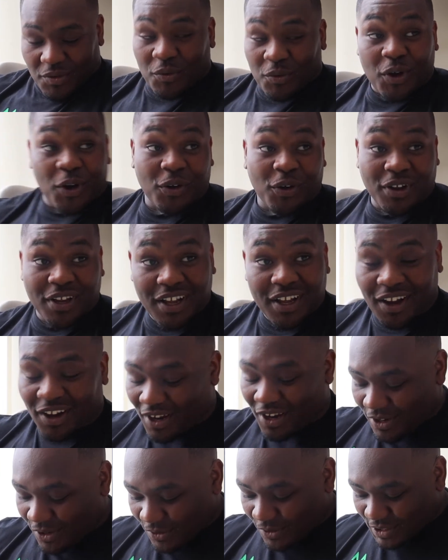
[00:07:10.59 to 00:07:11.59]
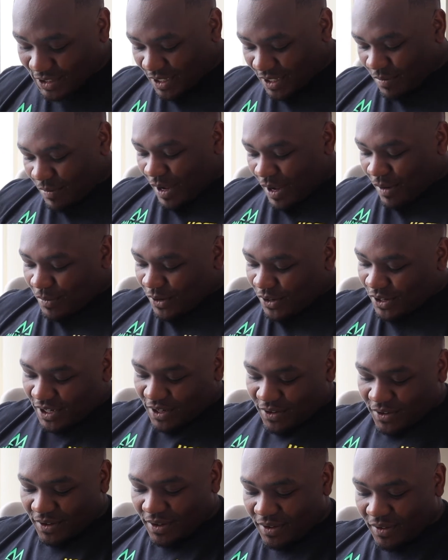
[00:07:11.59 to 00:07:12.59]
Well, I got loads on the back, but you
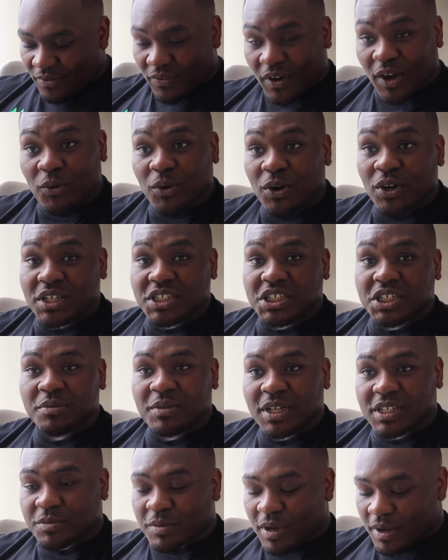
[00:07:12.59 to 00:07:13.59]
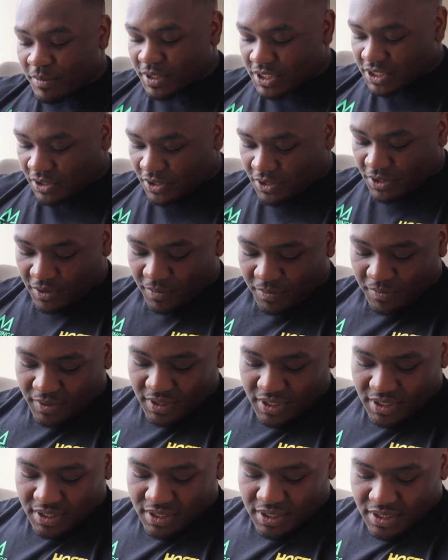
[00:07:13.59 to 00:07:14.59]
know, if I walk a gym, that's my amateur club.
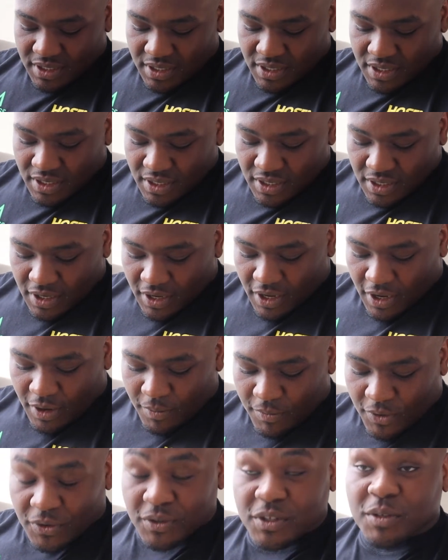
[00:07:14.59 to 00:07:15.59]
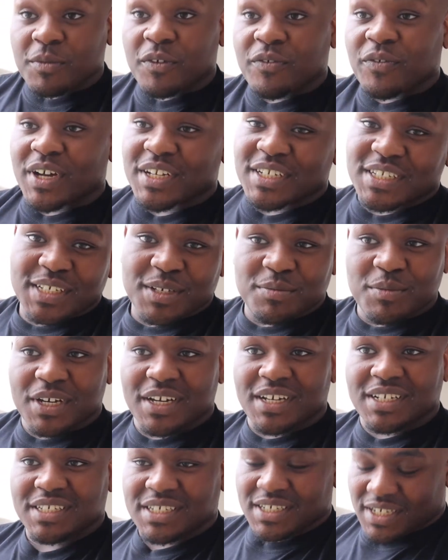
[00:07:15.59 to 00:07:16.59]
Um, Ultimate Fantasy
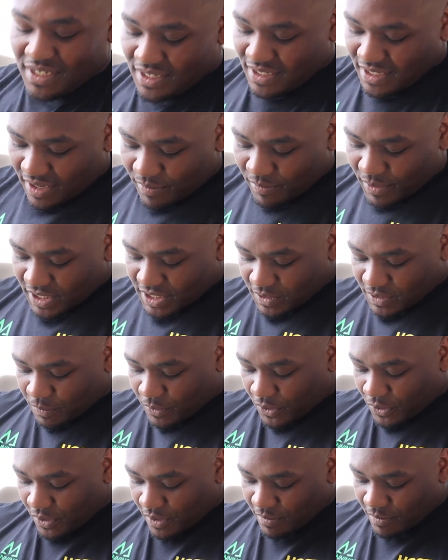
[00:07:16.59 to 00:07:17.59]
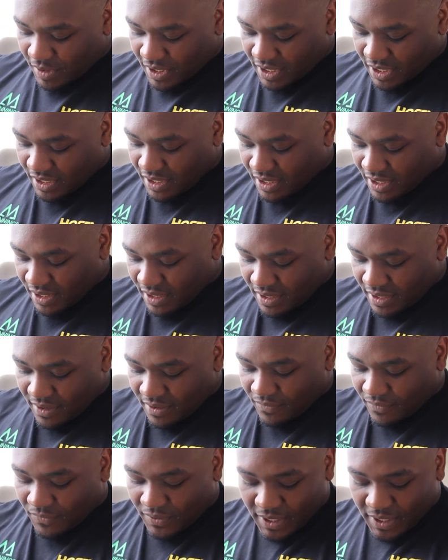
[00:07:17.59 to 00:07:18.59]
Match. Yeah. They've been supporting me.
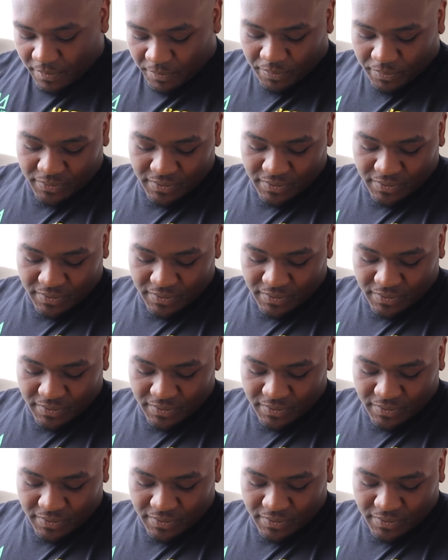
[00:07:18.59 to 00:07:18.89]
Flip.